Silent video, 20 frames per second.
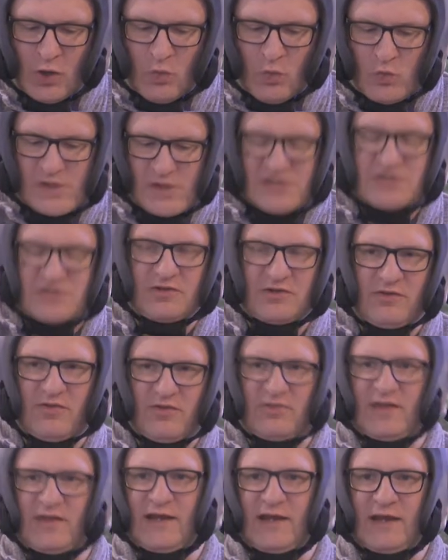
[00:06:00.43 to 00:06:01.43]
we should
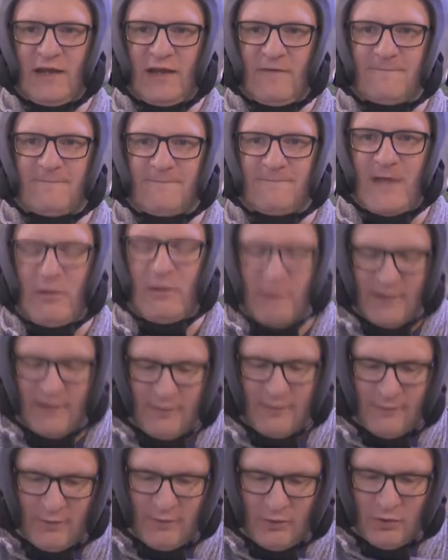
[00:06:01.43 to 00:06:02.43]
think very
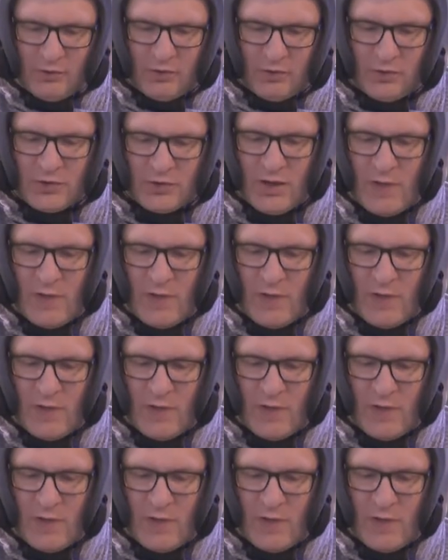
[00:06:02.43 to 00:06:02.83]
hard